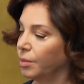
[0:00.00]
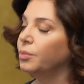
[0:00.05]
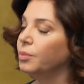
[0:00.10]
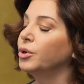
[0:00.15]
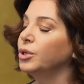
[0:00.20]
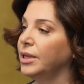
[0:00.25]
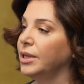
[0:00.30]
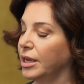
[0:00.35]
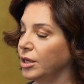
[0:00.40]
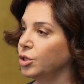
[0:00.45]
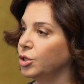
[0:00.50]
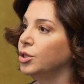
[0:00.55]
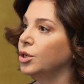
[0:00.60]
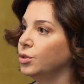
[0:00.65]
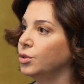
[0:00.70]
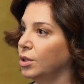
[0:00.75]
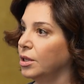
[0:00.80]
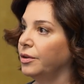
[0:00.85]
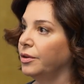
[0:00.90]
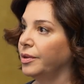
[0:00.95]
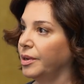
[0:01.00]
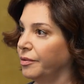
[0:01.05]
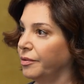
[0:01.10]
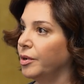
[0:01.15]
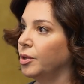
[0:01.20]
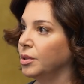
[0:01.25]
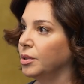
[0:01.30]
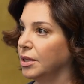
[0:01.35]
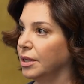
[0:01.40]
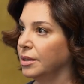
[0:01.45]
Potential to
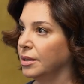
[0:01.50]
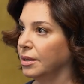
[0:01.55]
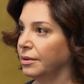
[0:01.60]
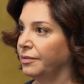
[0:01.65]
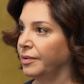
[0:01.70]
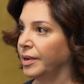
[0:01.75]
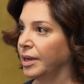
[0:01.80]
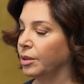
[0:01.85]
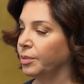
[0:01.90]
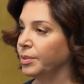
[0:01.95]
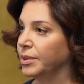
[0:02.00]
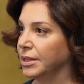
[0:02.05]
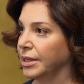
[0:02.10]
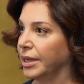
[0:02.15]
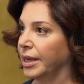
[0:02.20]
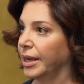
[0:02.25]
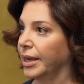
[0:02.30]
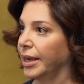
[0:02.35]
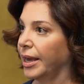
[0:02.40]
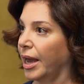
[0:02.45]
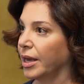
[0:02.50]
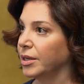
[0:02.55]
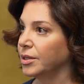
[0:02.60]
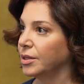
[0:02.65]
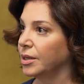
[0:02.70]
develop skin cancer.